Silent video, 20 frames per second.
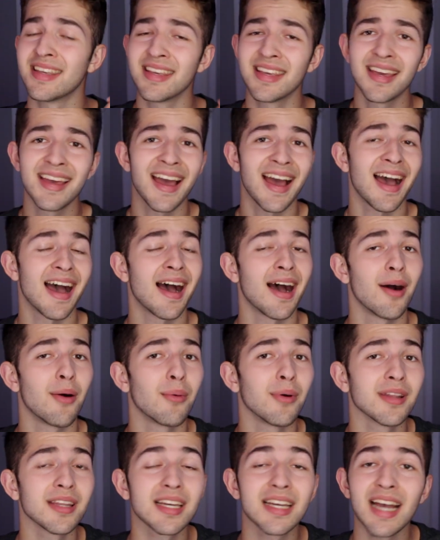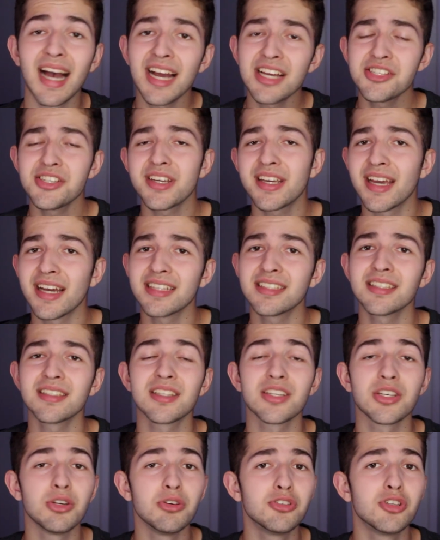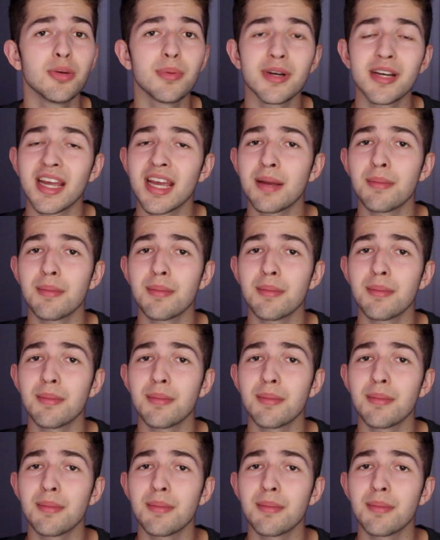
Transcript: Yeah, well the guy she kissed is a YouTuber